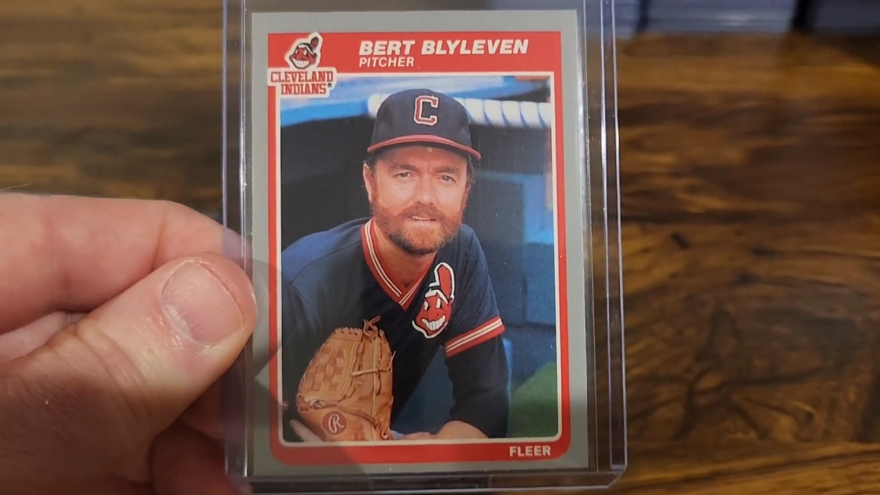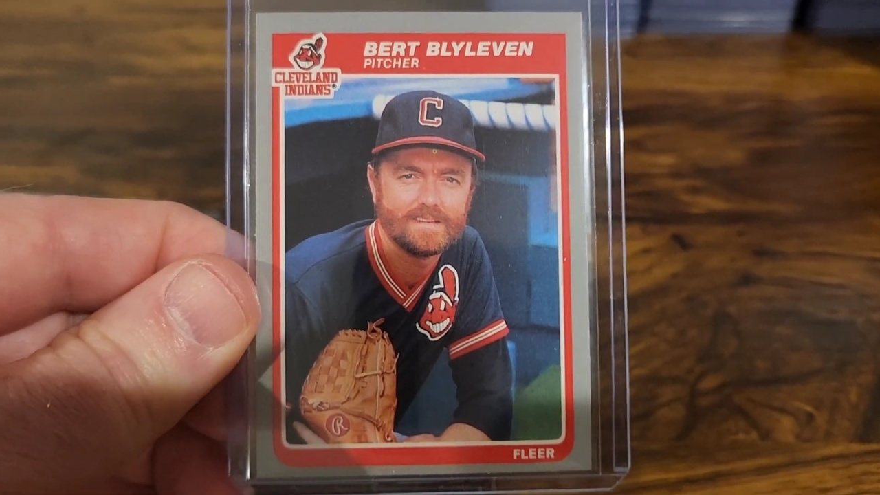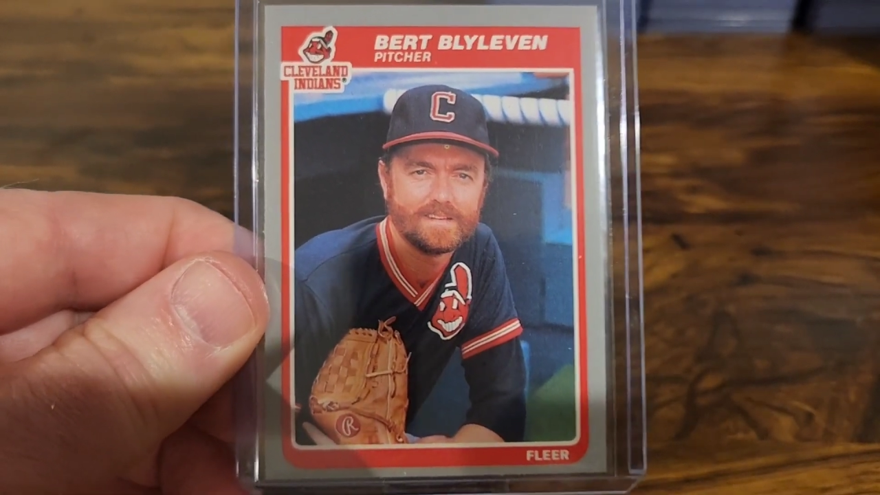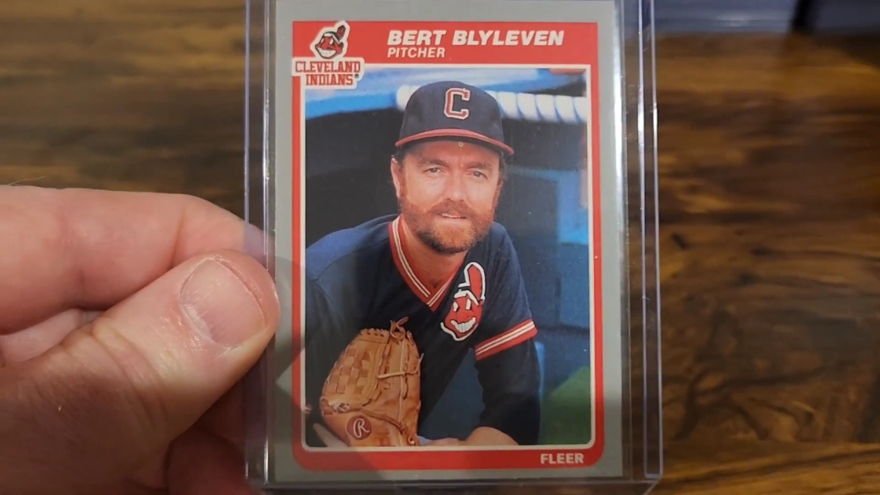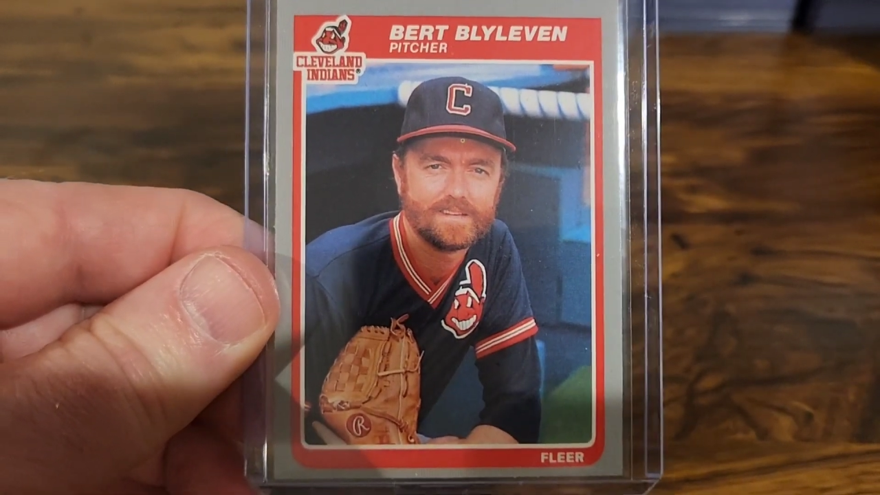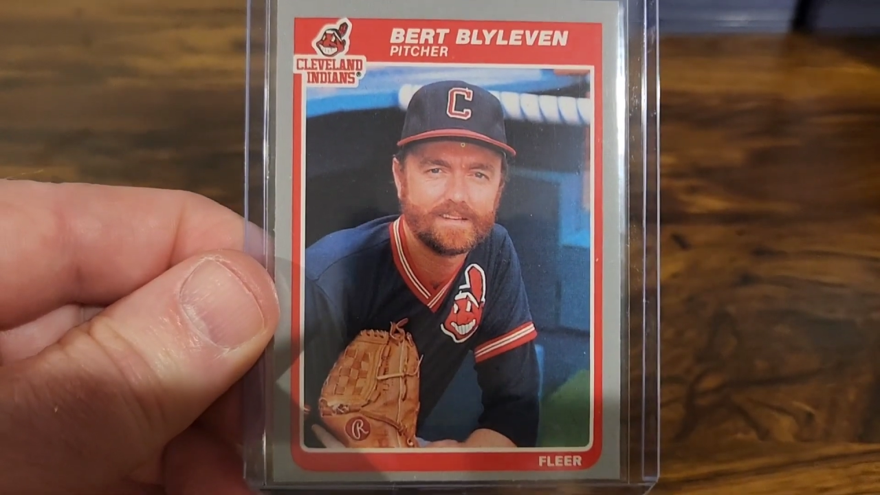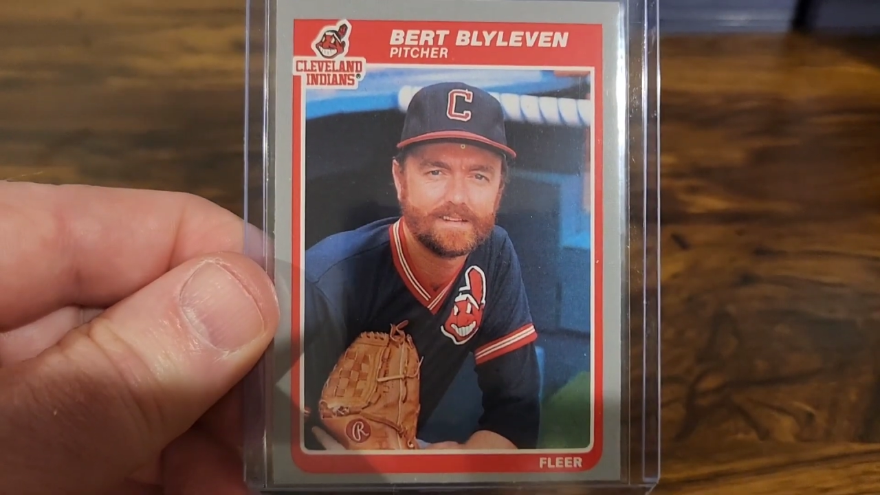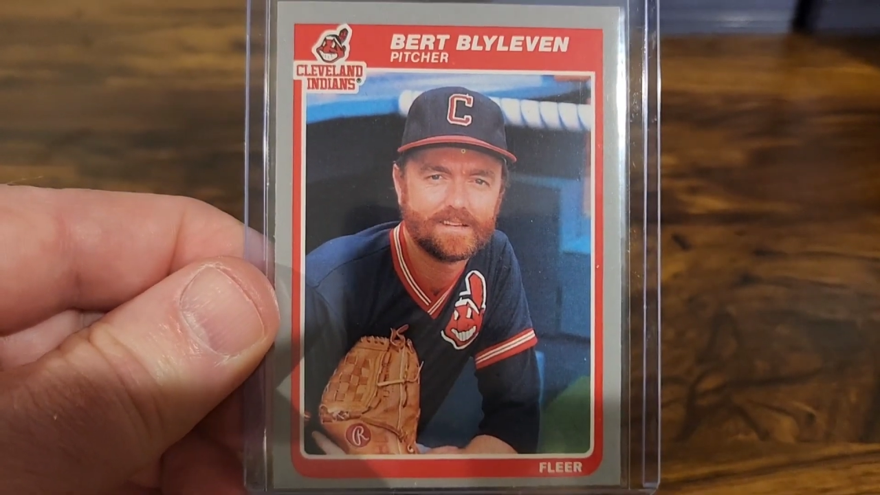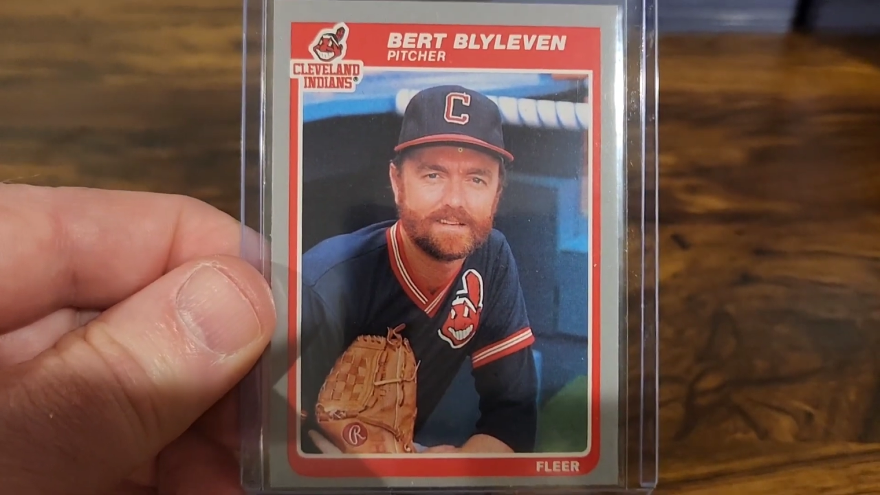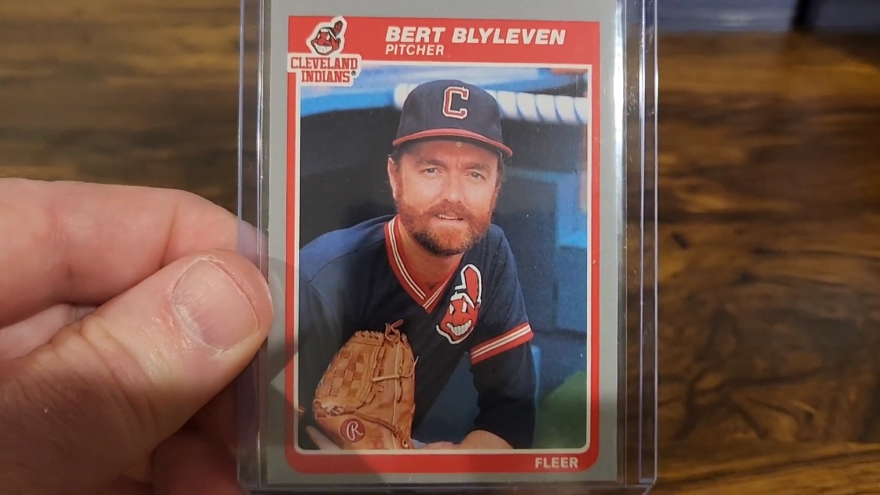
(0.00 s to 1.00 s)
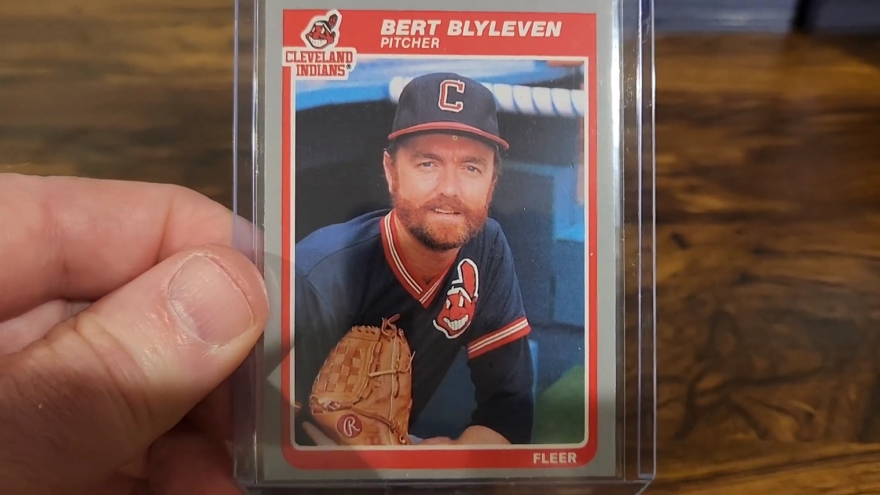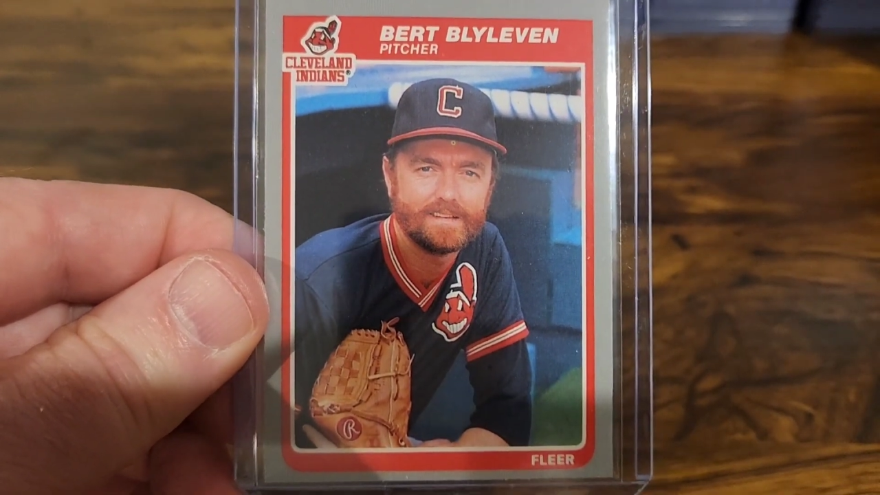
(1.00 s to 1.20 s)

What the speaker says: somewhere around there